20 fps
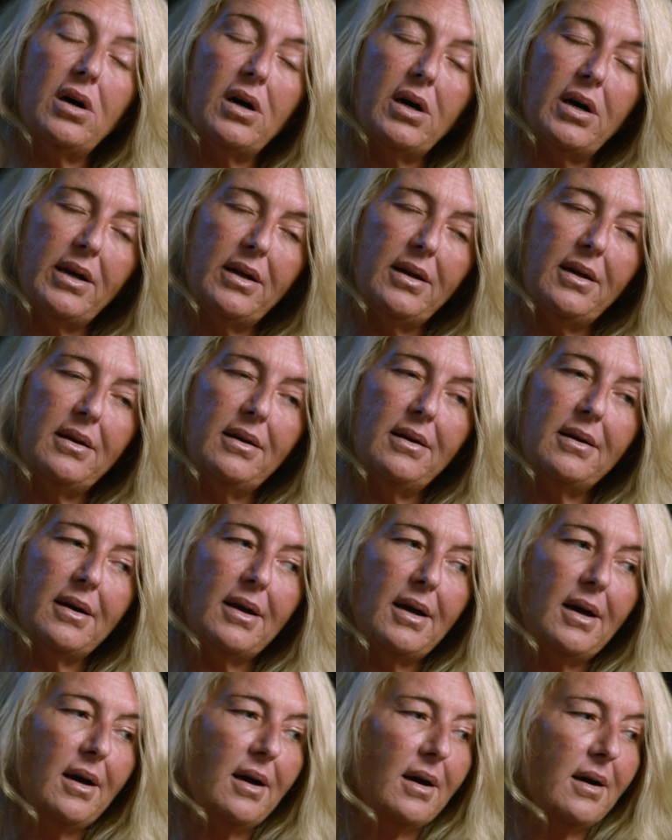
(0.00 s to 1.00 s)
I
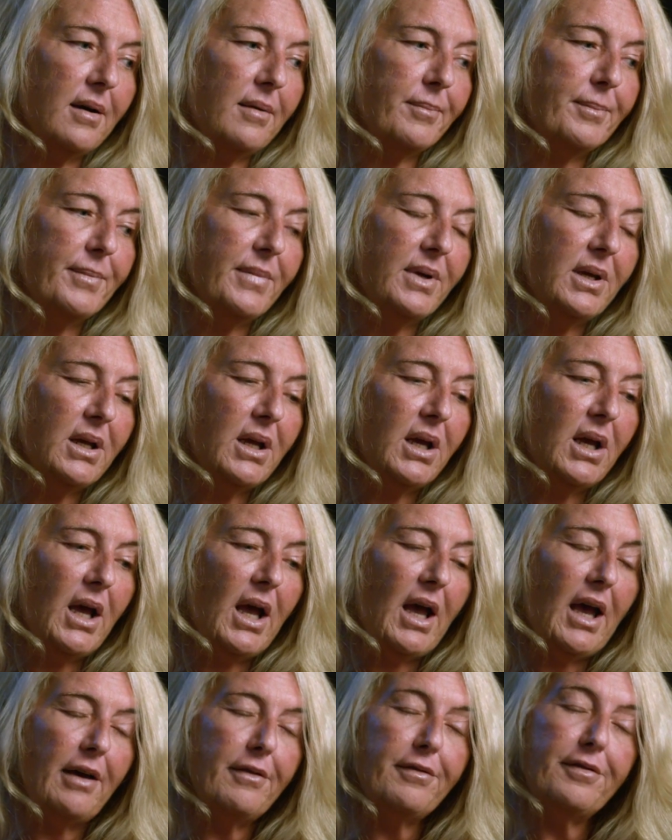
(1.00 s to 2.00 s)
um,
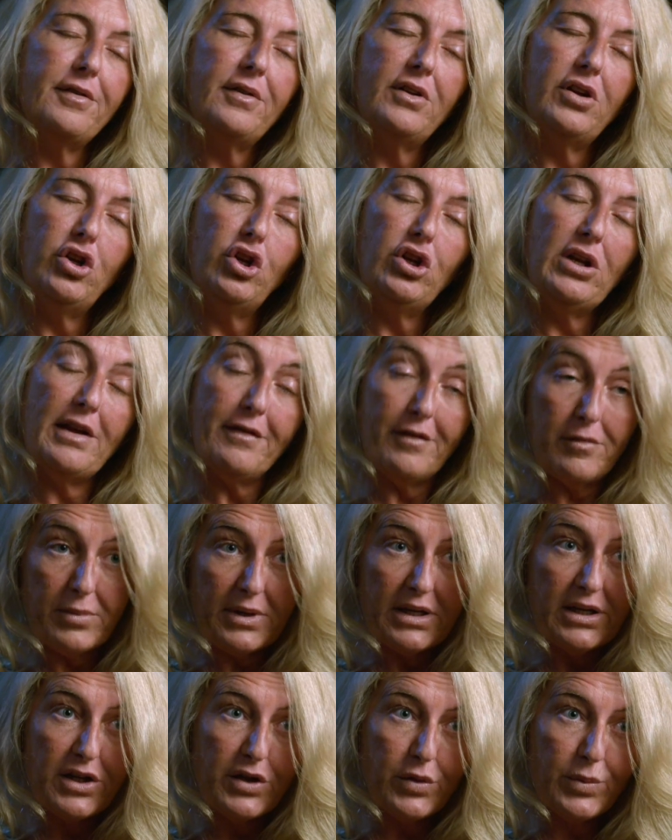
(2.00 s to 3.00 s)
have never
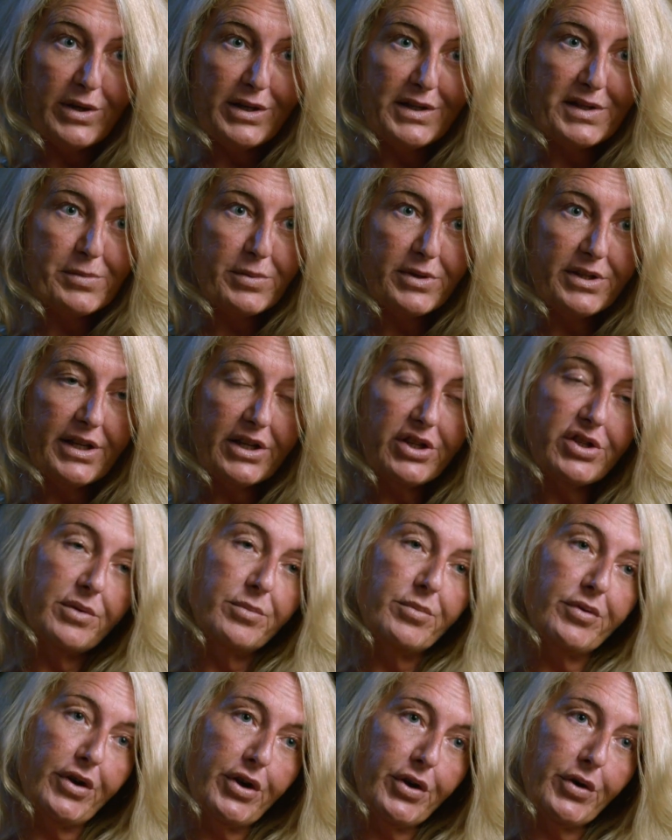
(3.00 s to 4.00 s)
been in the witness
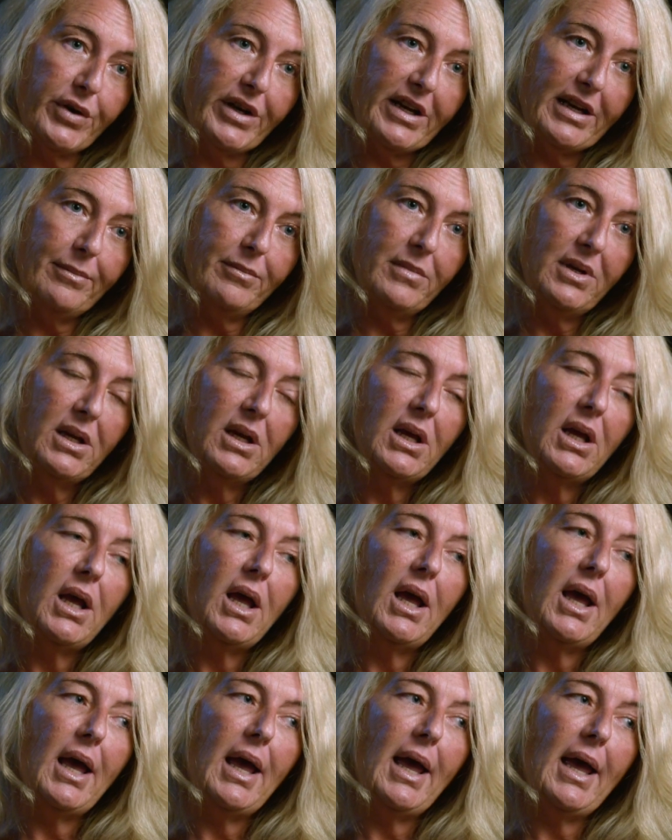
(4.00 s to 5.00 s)
protection program,
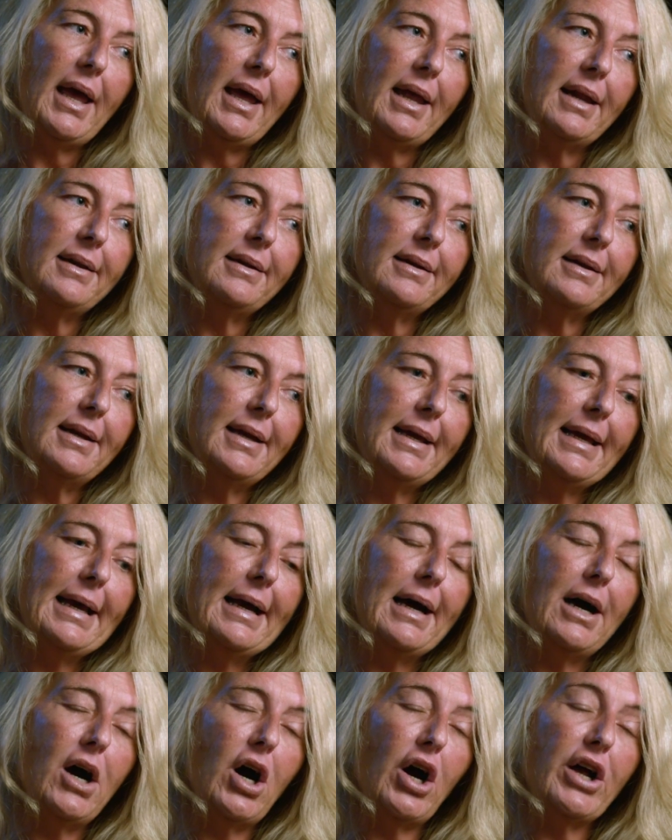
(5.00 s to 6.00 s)
and
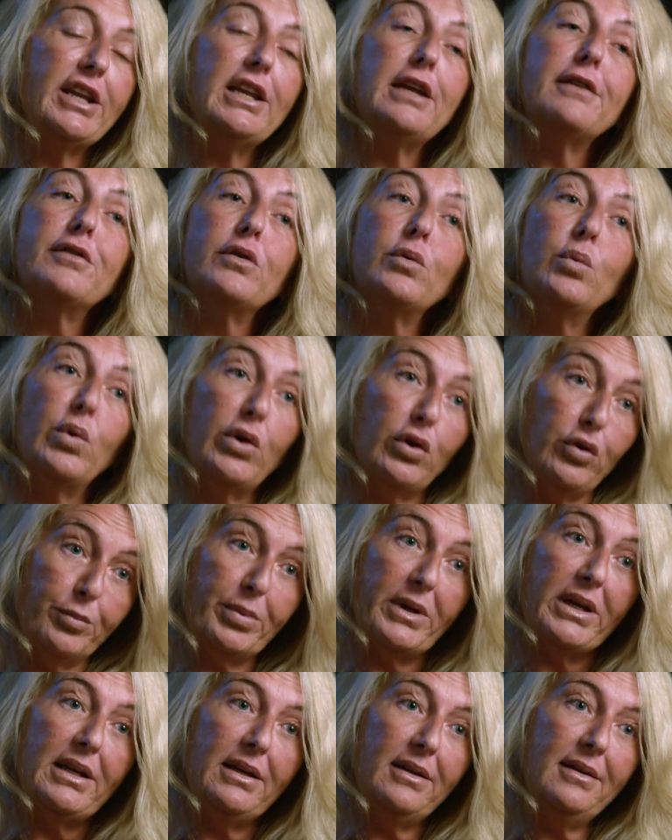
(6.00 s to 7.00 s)
I never will
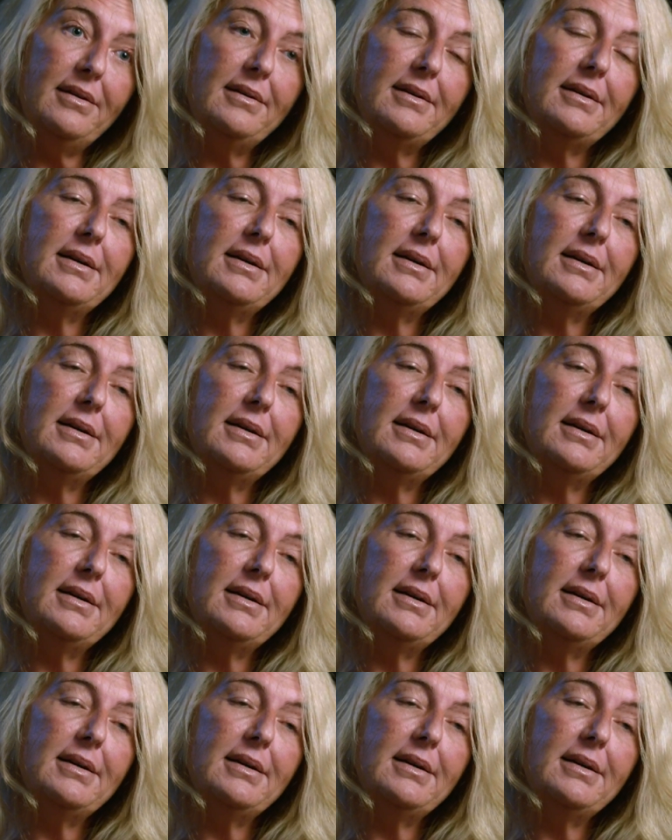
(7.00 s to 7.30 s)
be